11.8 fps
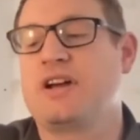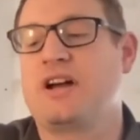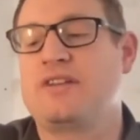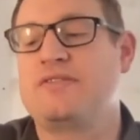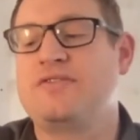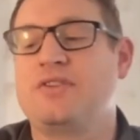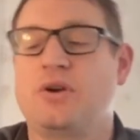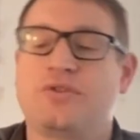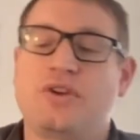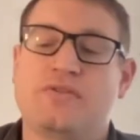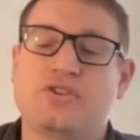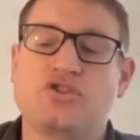details
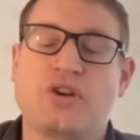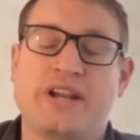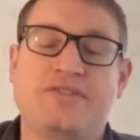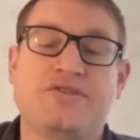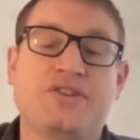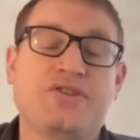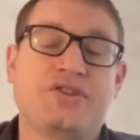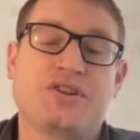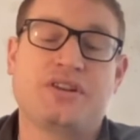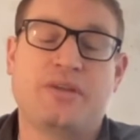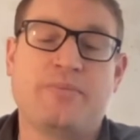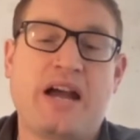of a
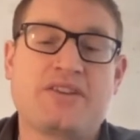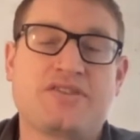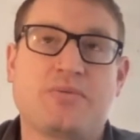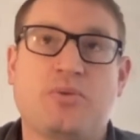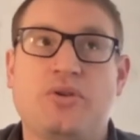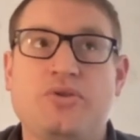transition in basketball,